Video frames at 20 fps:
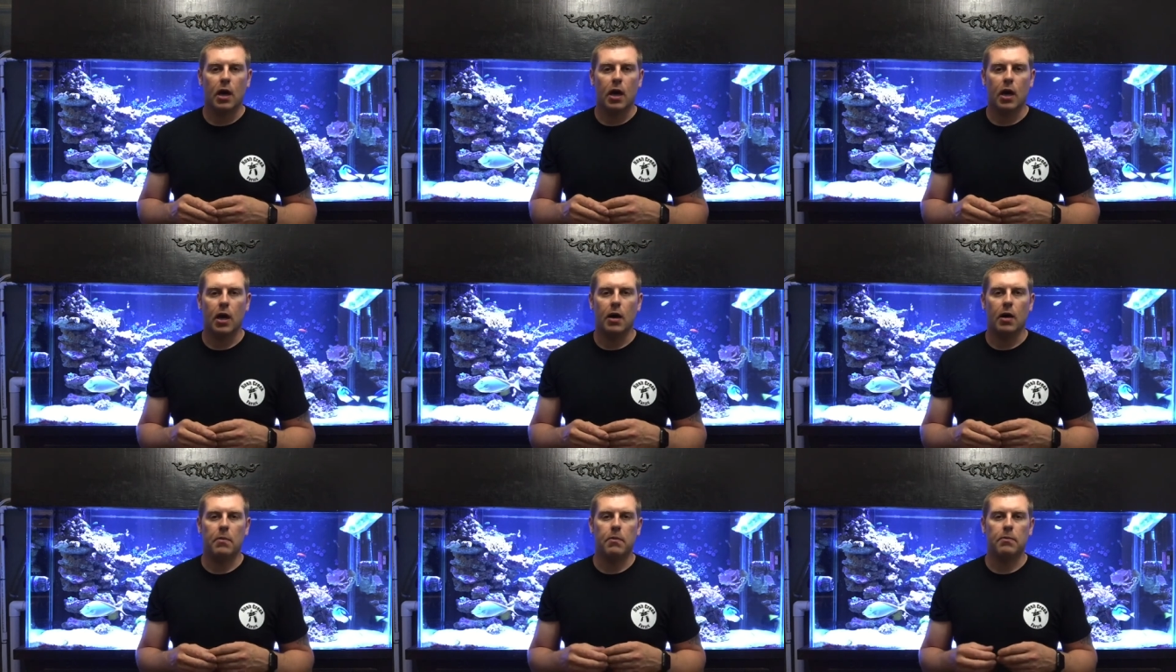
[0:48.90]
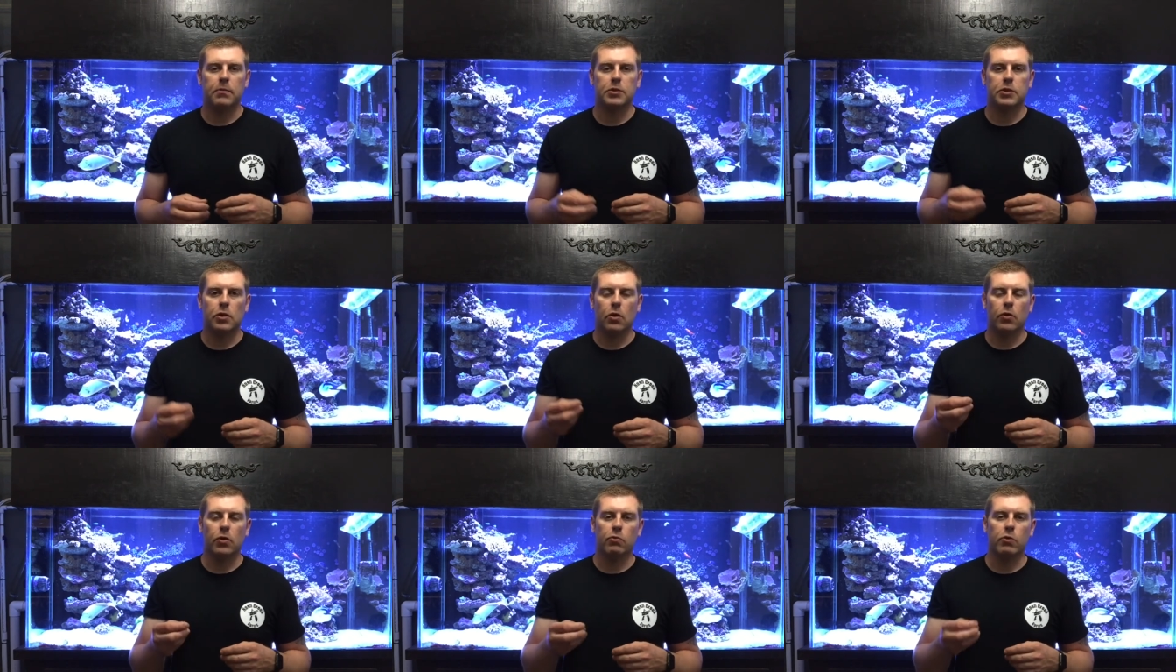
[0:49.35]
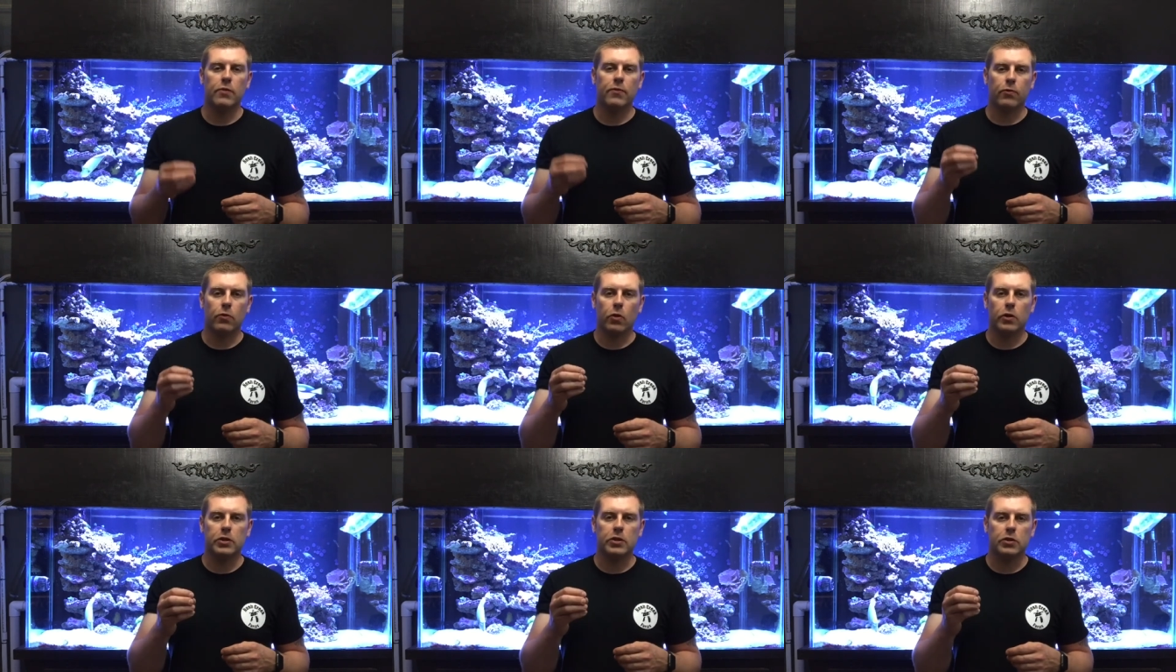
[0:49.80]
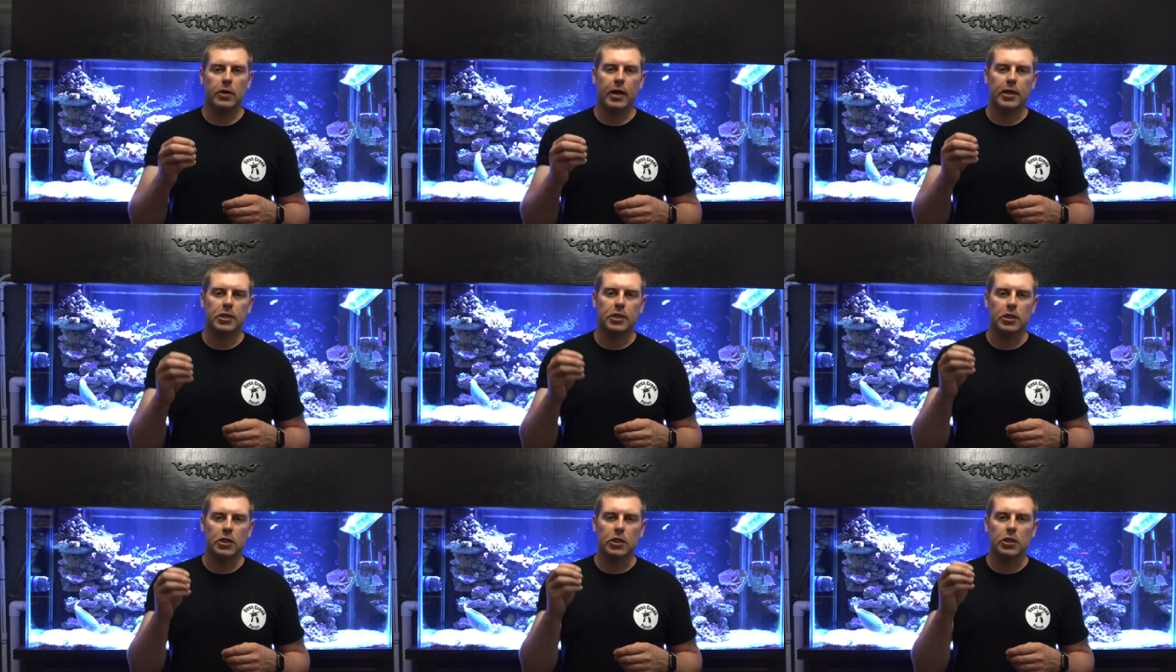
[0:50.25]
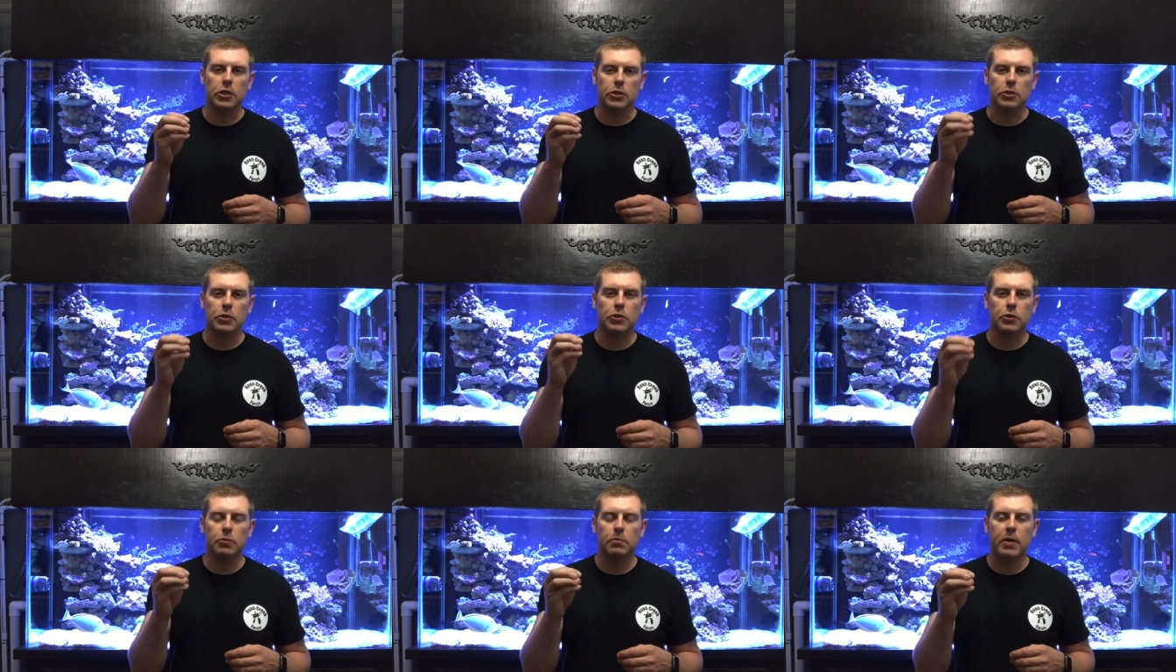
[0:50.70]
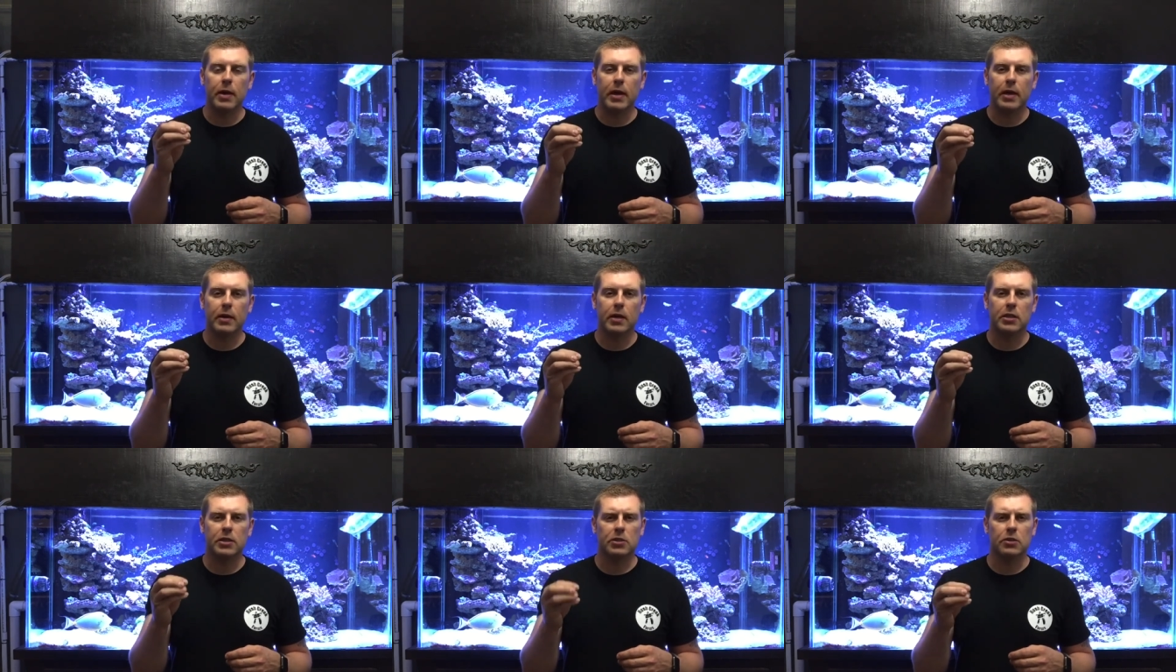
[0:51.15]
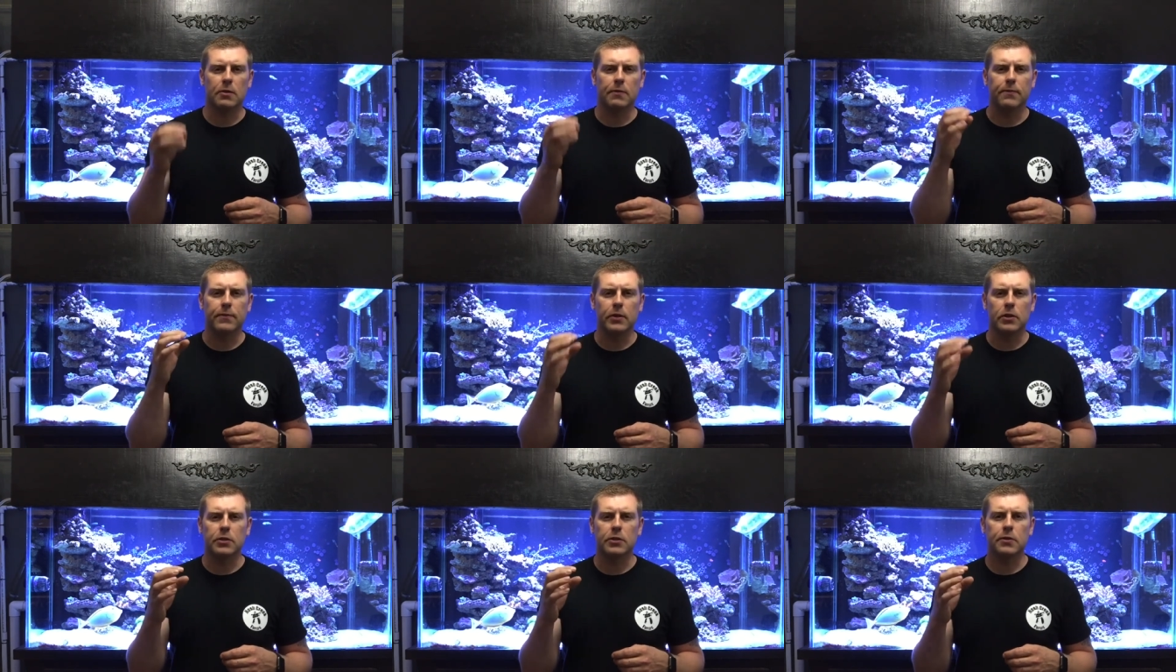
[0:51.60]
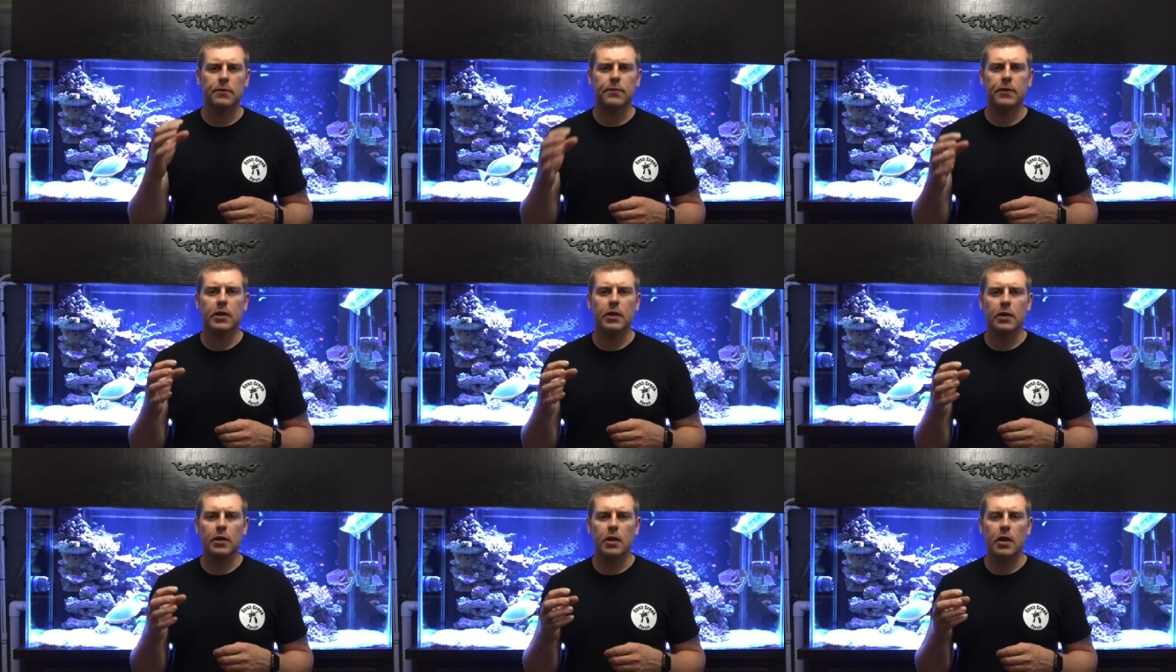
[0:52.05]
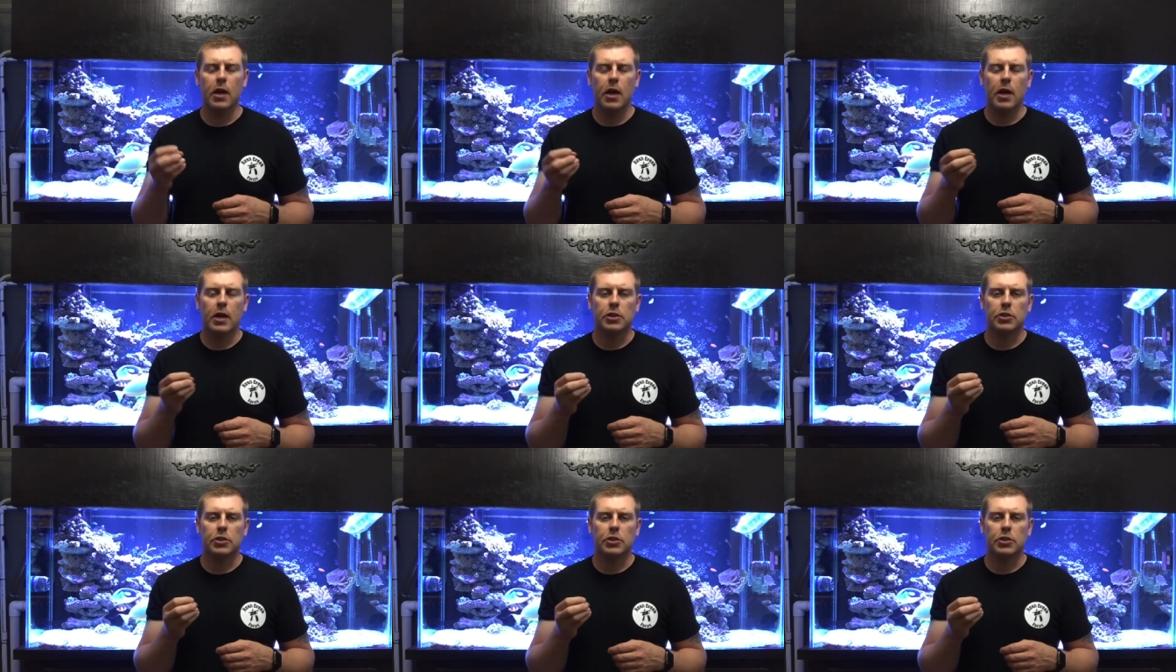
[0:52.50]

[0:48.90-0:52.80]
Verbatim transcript: Um, so the reefroids are actually a little too big because they're a filter feeder.